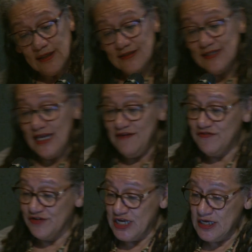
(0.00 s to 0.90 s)

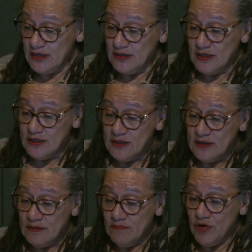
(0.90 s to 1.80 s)
Slavery
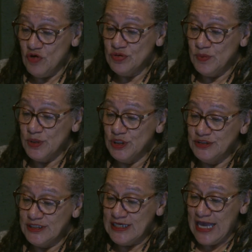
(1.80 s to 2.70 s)
broke the
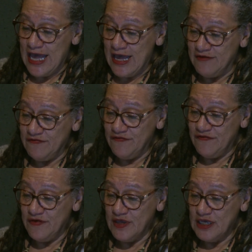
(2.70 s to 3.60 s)
world in
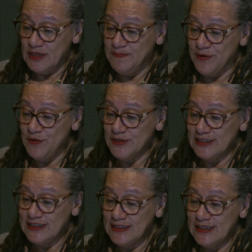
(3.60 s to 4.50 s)
half. It broke
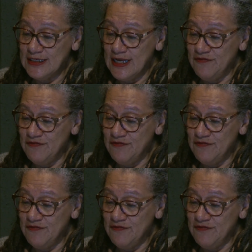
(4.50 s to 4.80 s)
it in